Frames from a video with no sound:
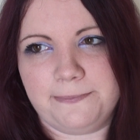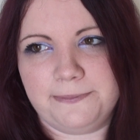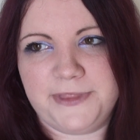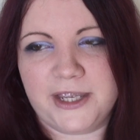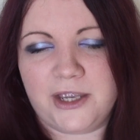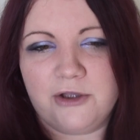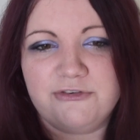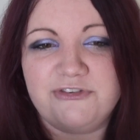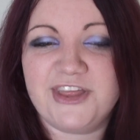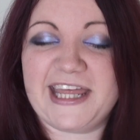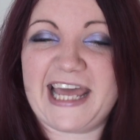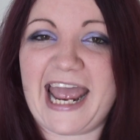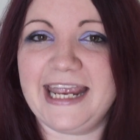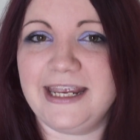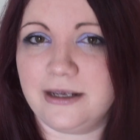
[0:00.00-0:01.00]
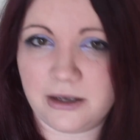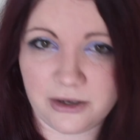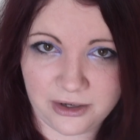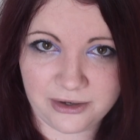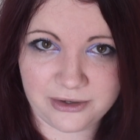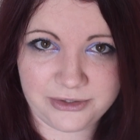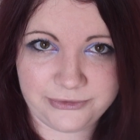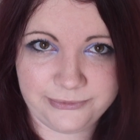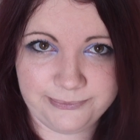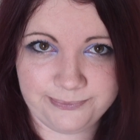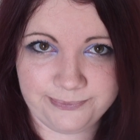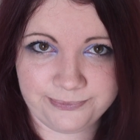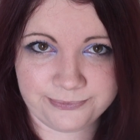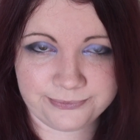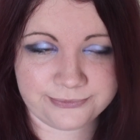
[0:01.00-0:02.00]
they go for the hate card.
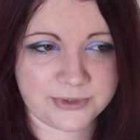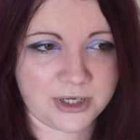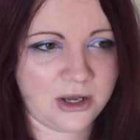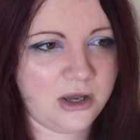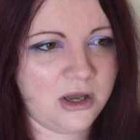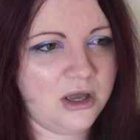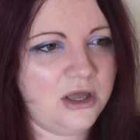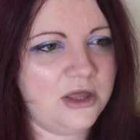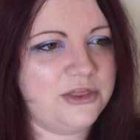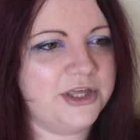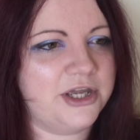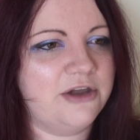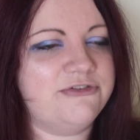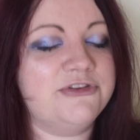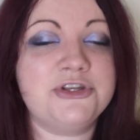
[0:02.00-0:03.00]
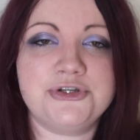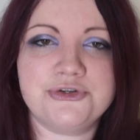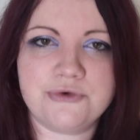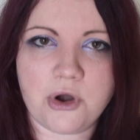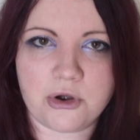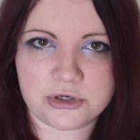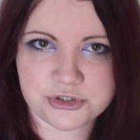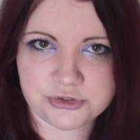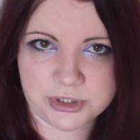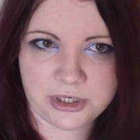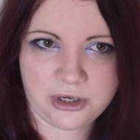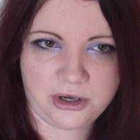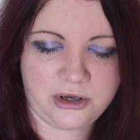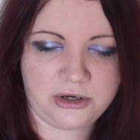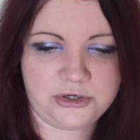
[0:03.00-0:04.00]
They go for the derogatory
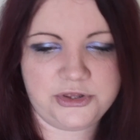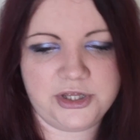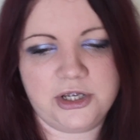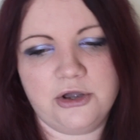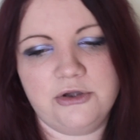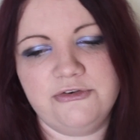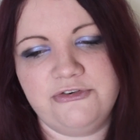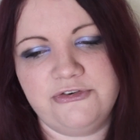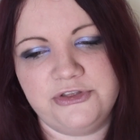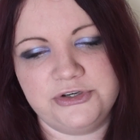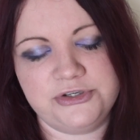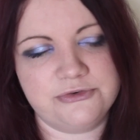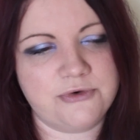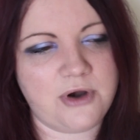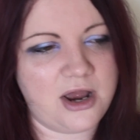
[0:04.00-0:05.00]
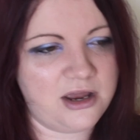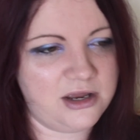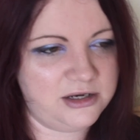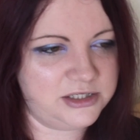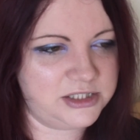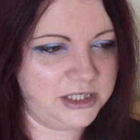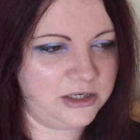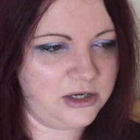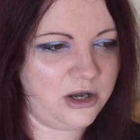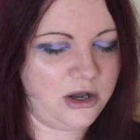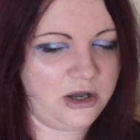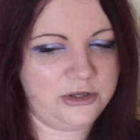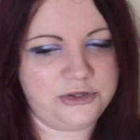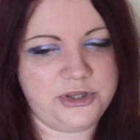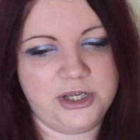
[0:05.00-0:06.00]
card. They go for the deriding
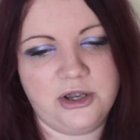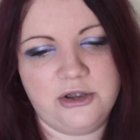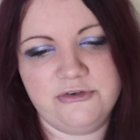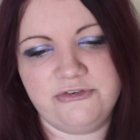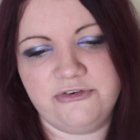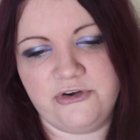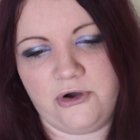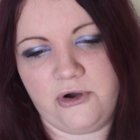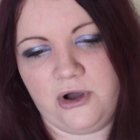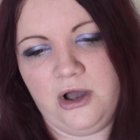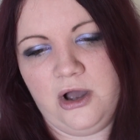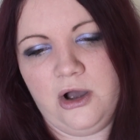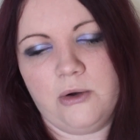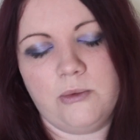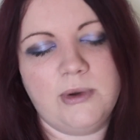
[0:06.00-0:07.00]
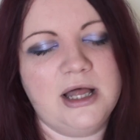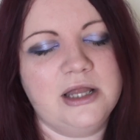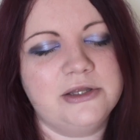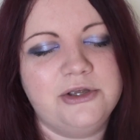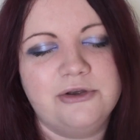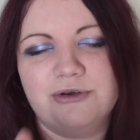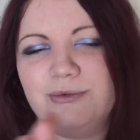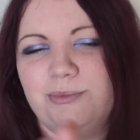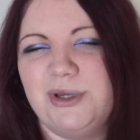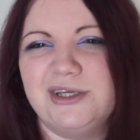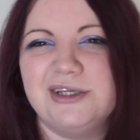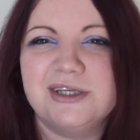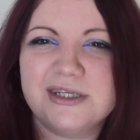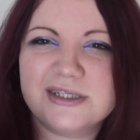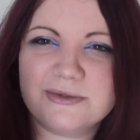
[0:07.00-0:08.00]
card. They go for, well, your
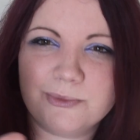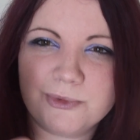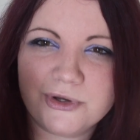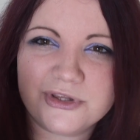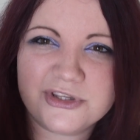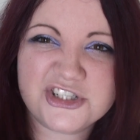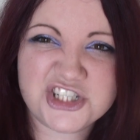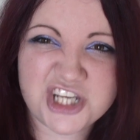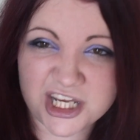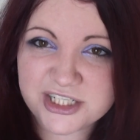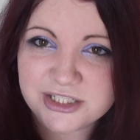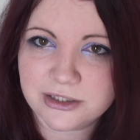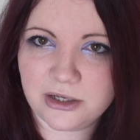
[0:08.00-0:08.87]
opinion isn't worth shit